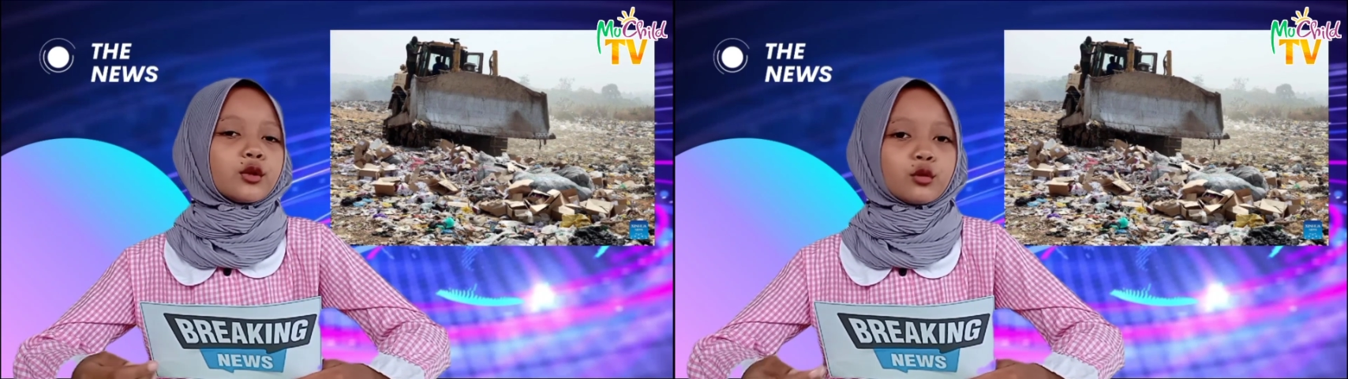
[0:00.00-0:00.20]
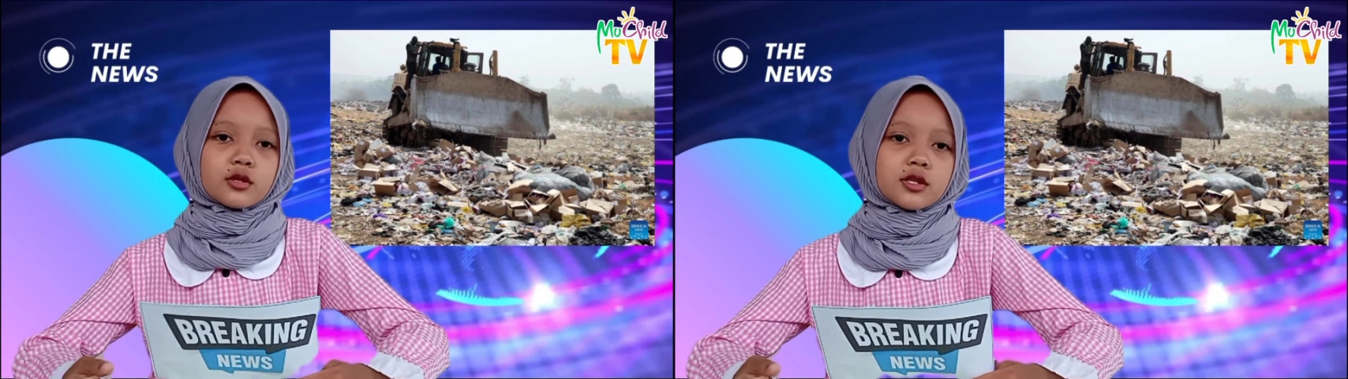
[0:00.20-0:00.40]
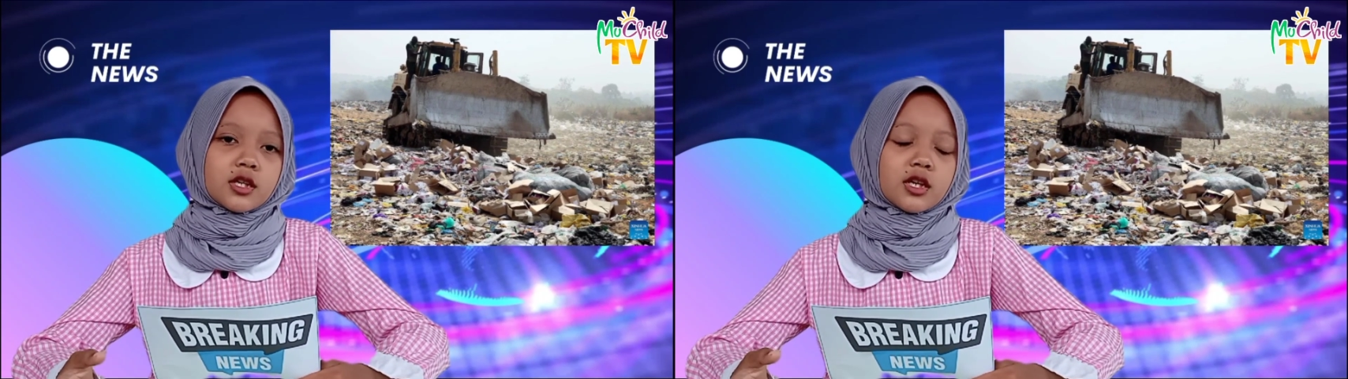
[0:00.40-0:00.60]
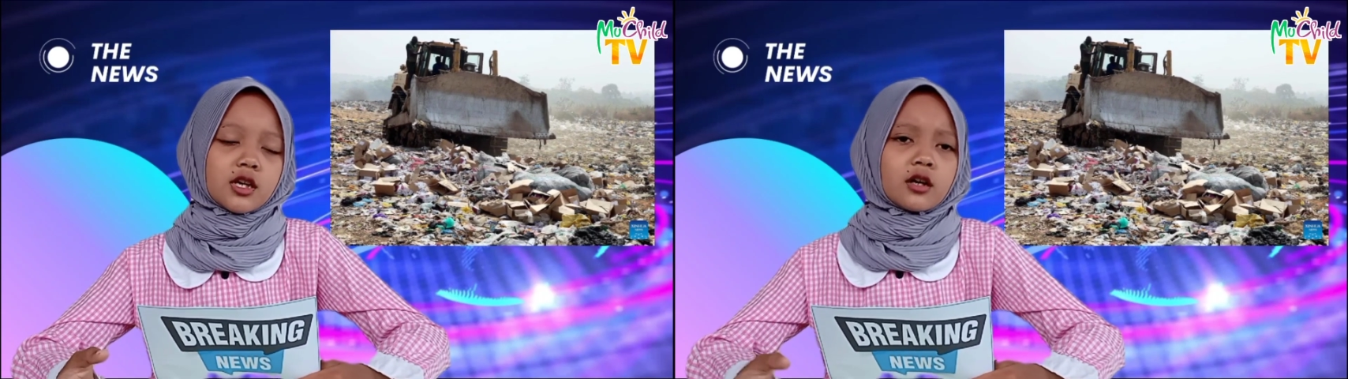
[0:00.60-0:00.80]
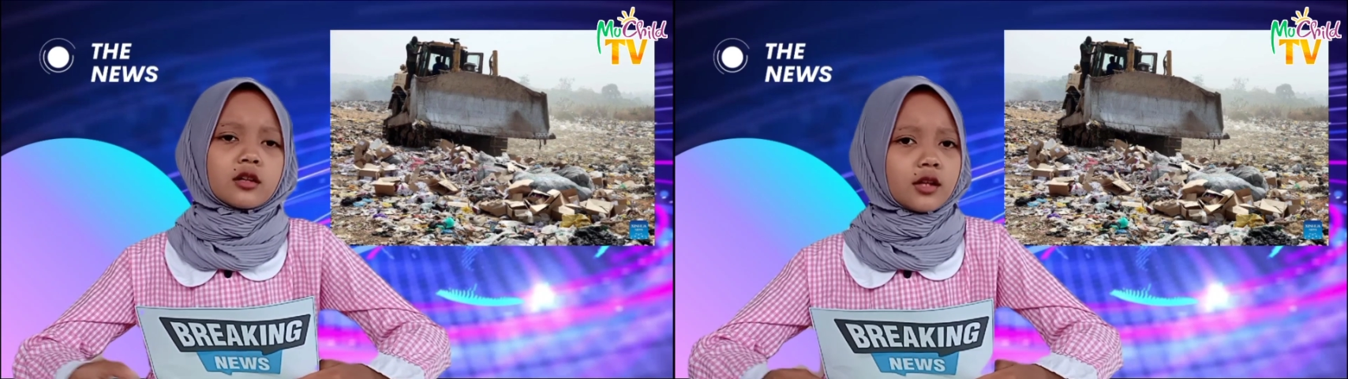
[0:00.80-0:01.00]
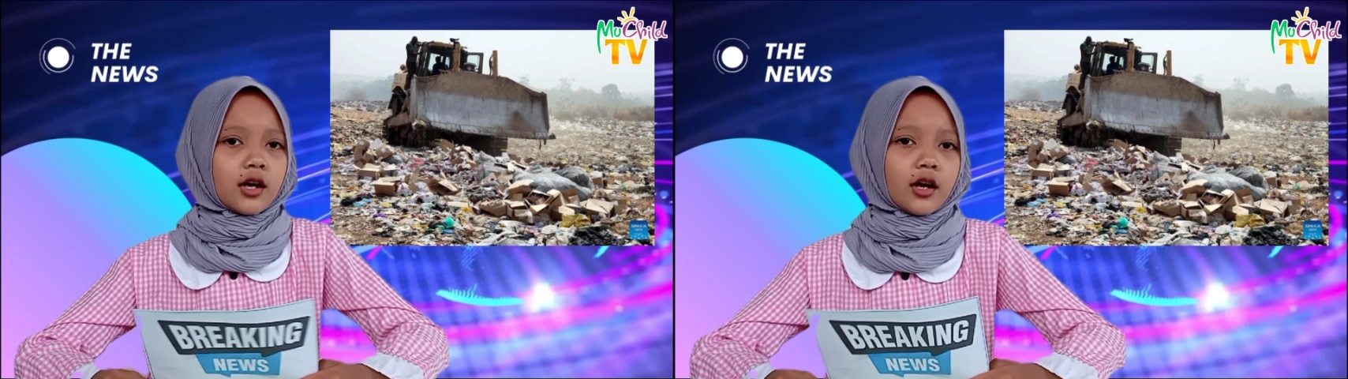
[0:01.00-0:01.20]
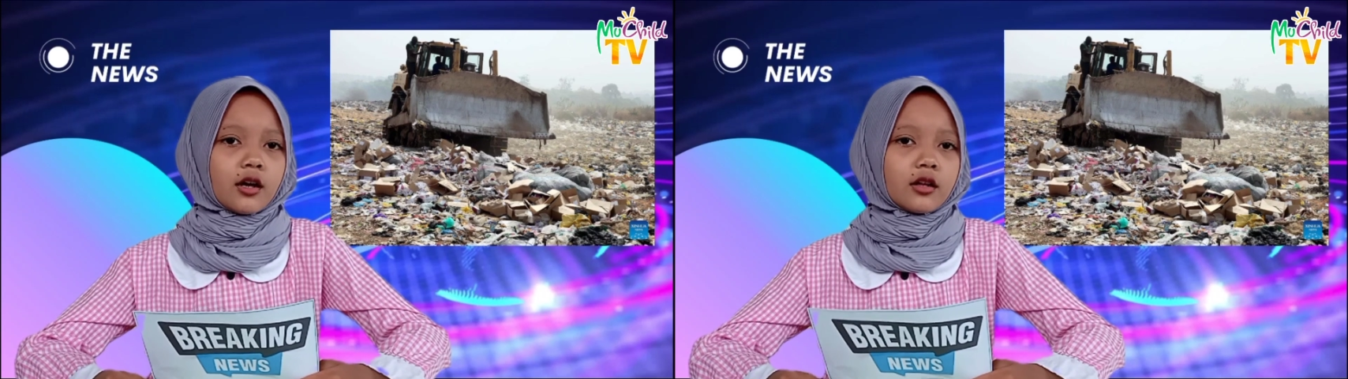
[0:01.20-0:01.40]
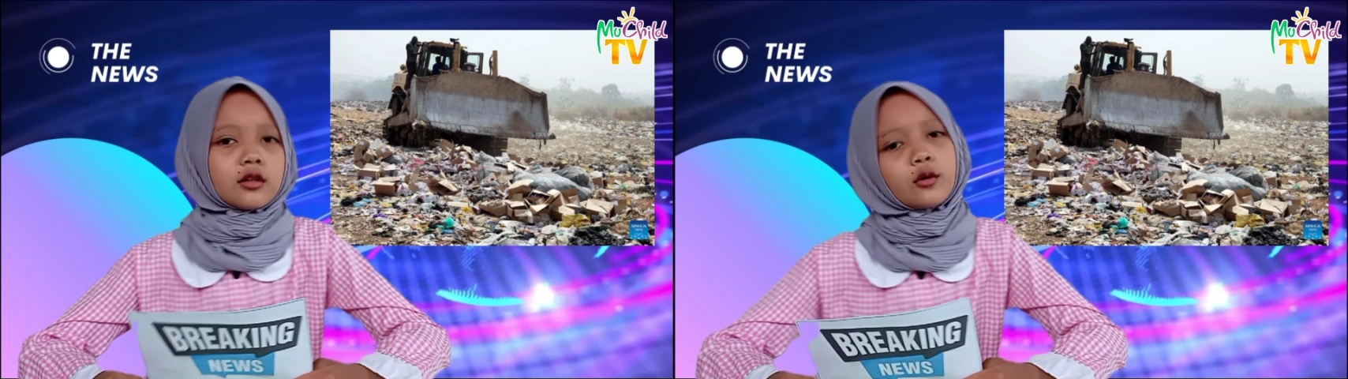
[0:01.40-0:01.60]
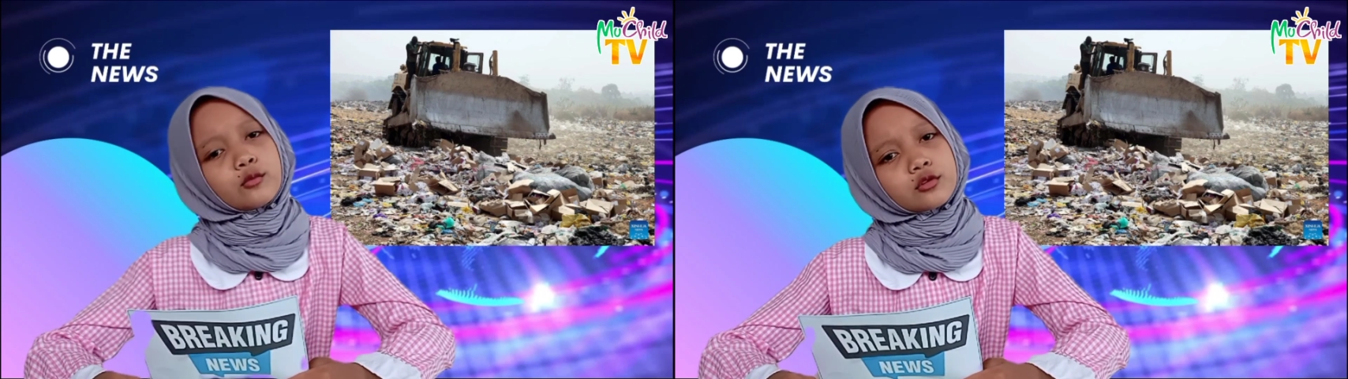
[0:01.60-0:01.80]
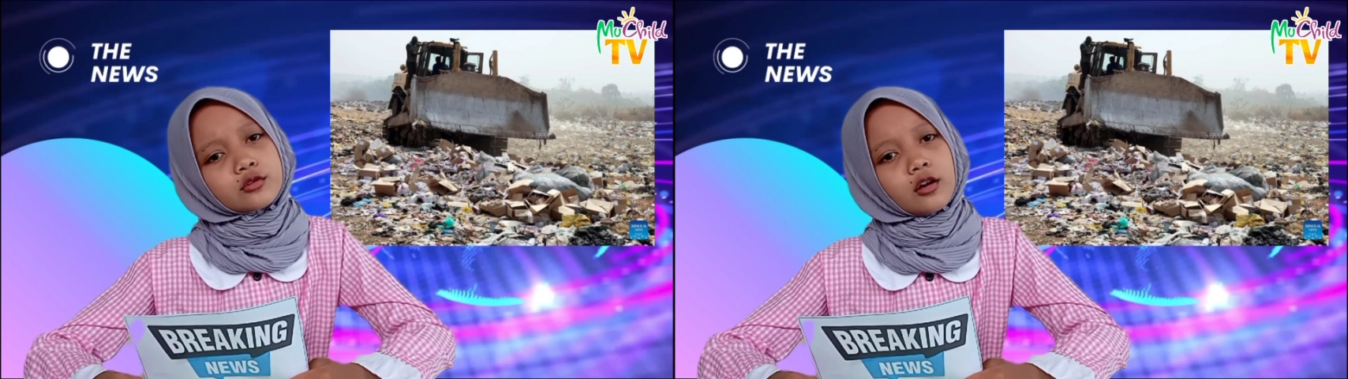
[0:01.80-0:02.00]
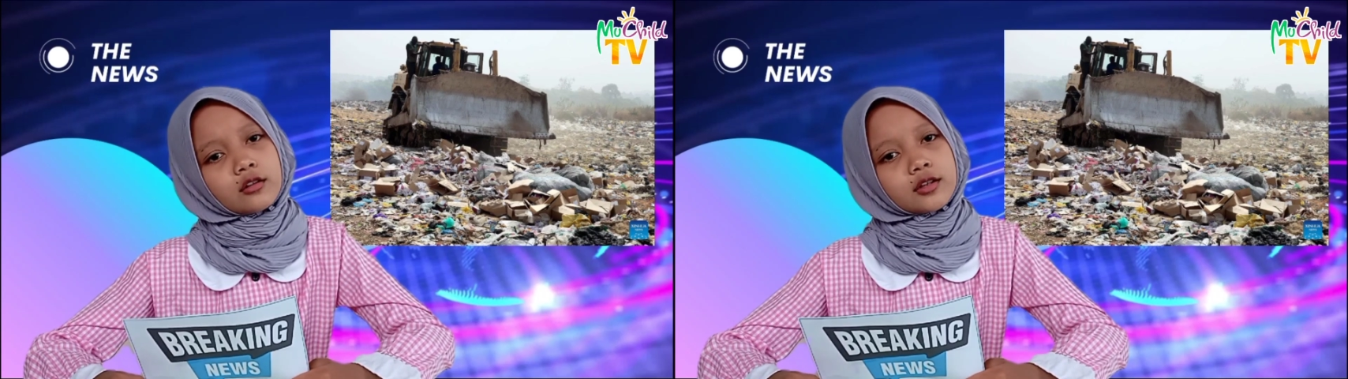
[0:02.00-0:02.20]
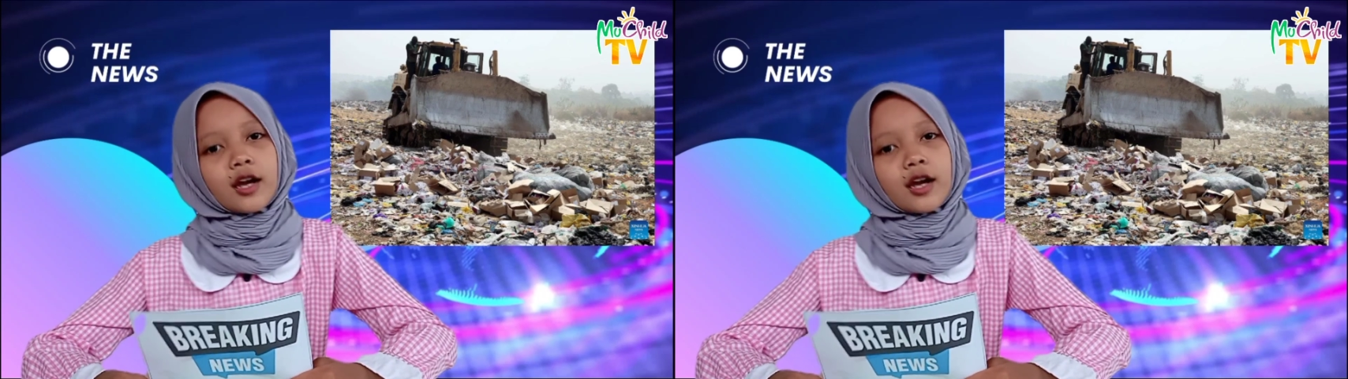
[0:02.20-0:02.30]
to see that they would not